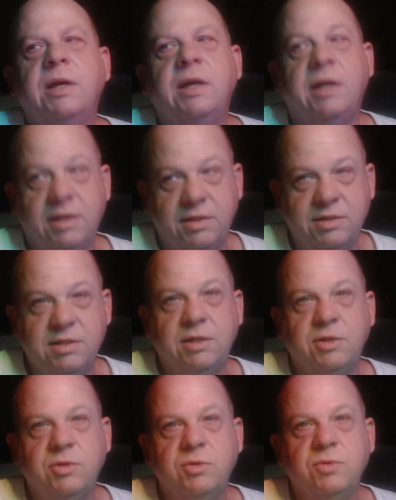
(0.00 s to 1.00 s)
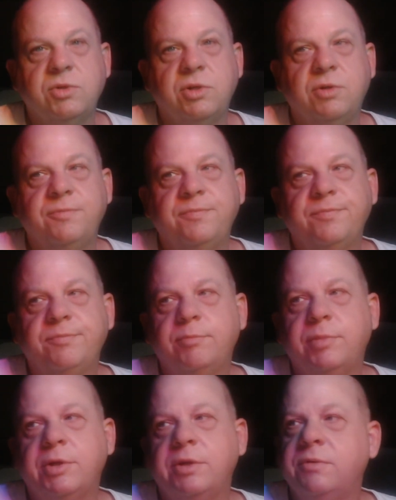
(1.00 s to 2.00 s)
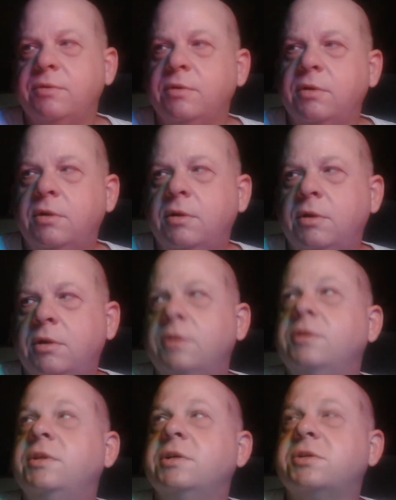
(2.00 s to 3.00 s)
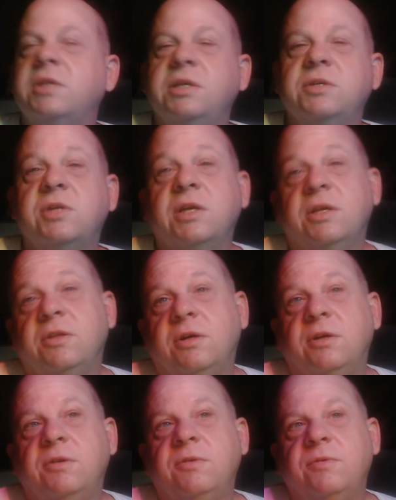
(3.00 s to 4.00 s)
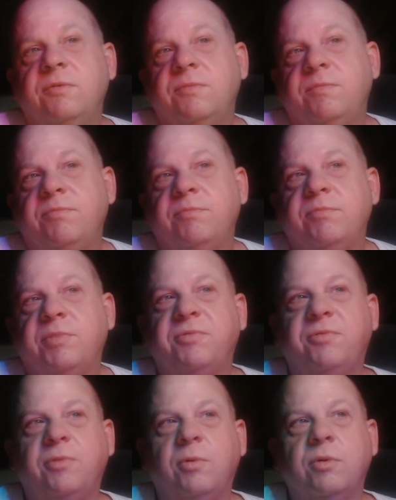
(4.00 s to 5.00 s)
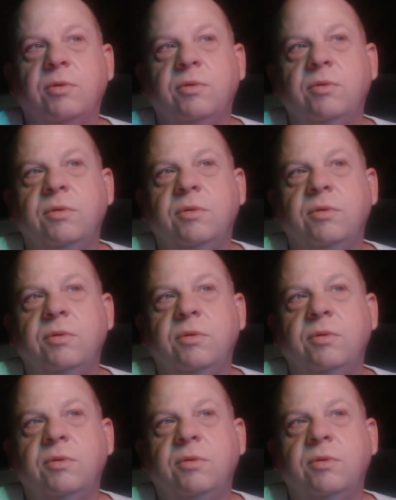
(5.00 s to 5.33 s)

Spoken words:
And I intend to do so. But this needs to get done before